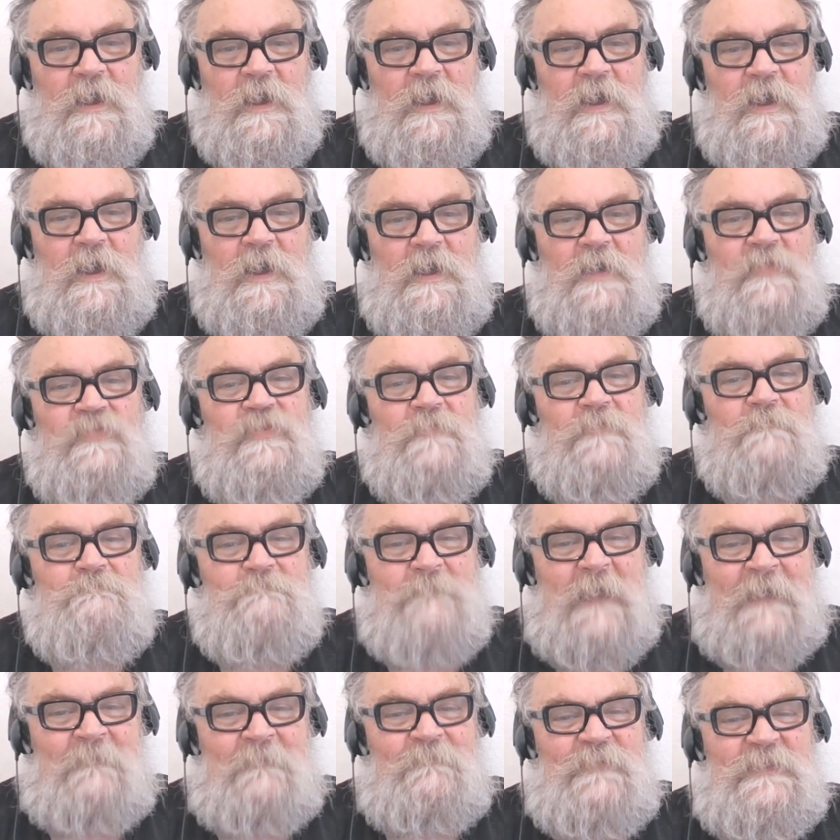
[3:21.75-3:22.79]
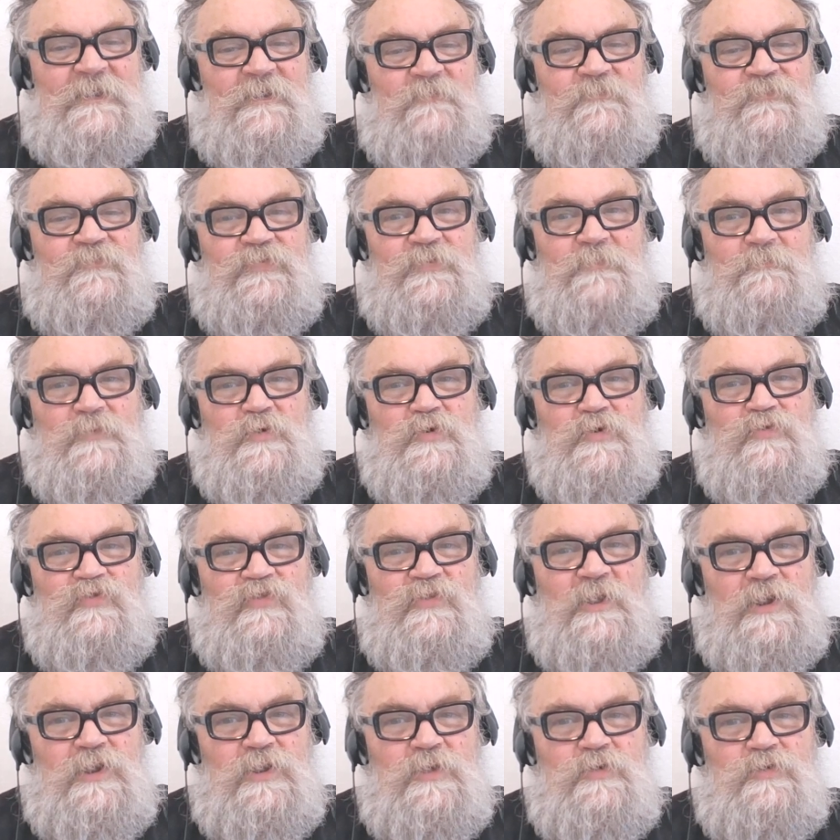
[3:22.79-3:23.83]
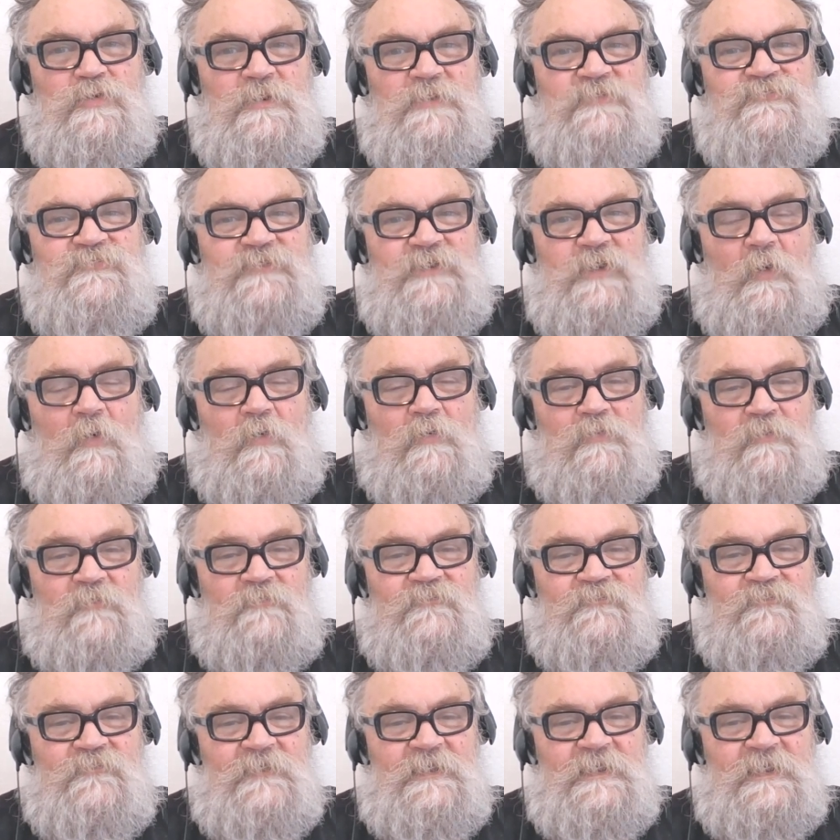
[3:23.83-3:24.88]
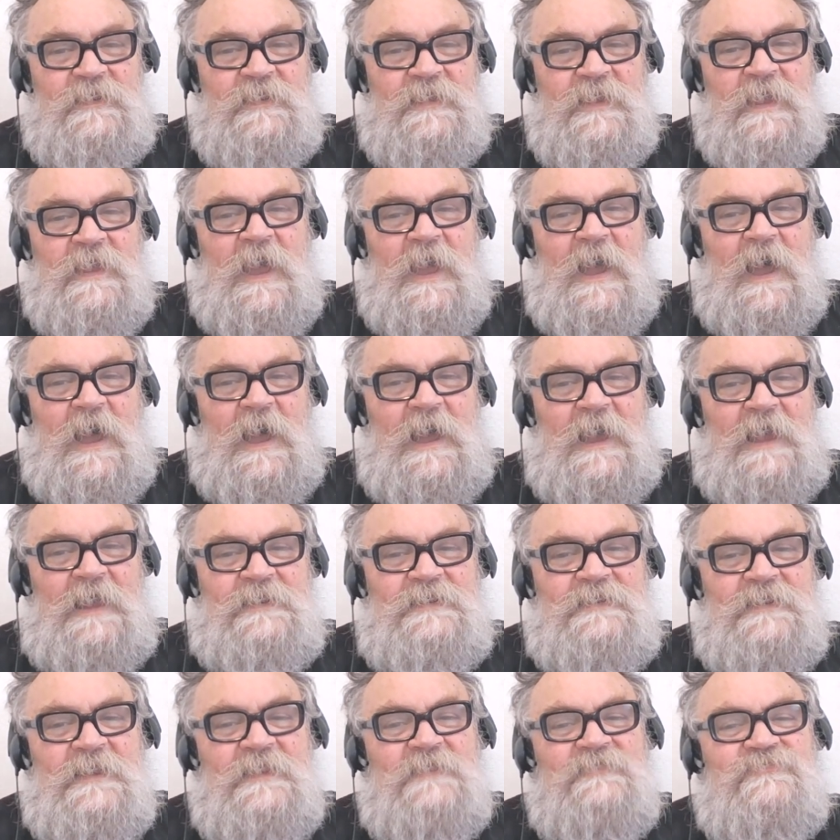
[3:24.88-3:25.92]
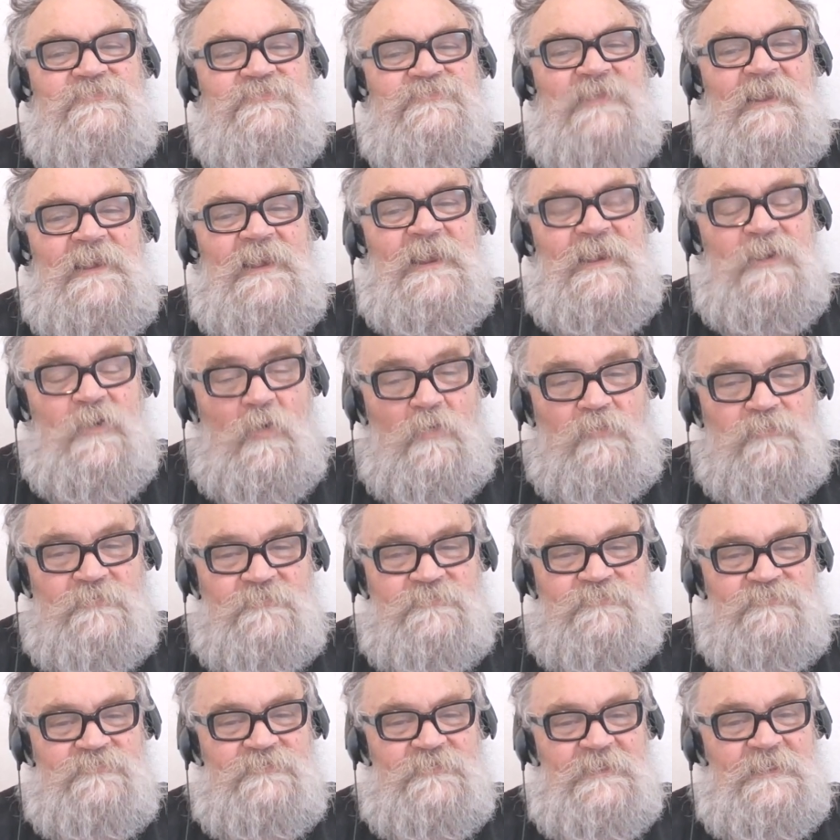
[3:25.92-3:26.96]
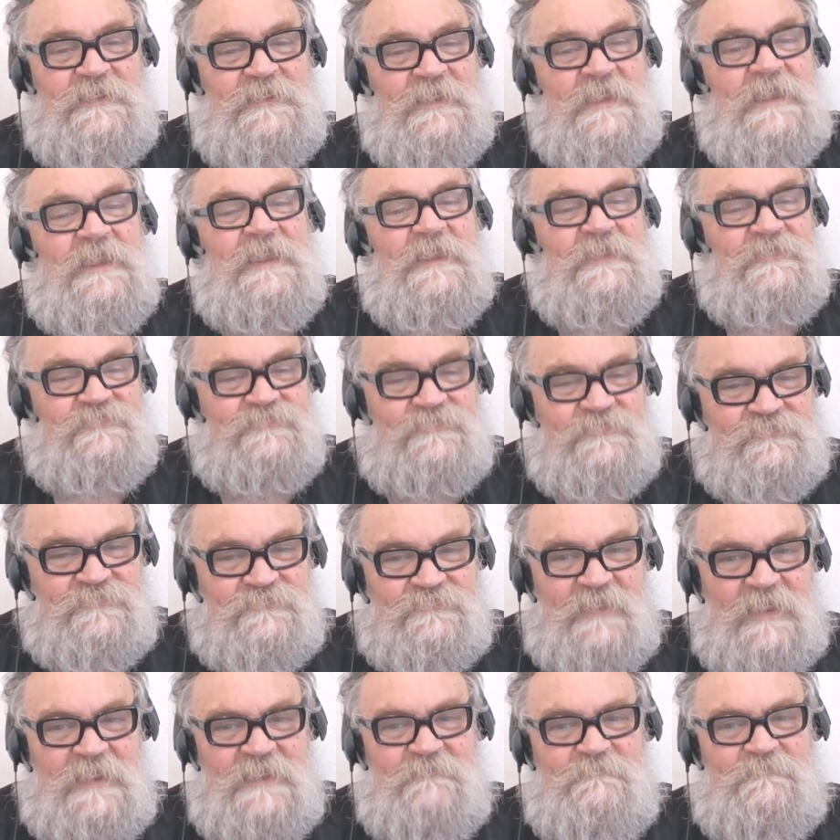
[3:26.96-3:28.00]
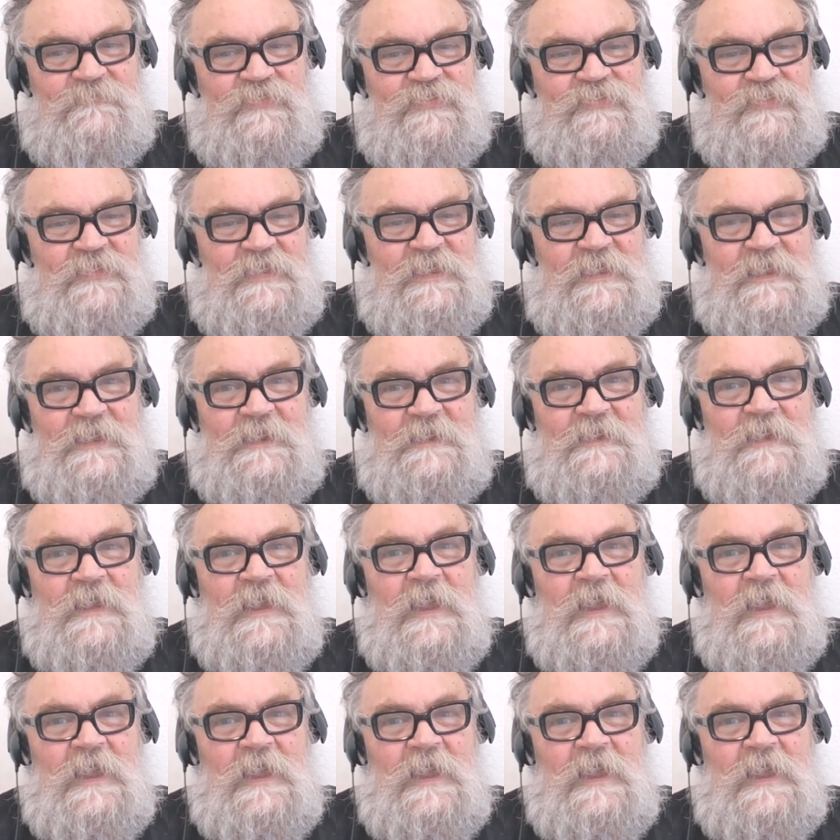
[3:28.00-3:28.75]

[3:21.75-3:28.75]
Uh, the mapping of the moon, the lunar geography, and selenodesy is the same thing.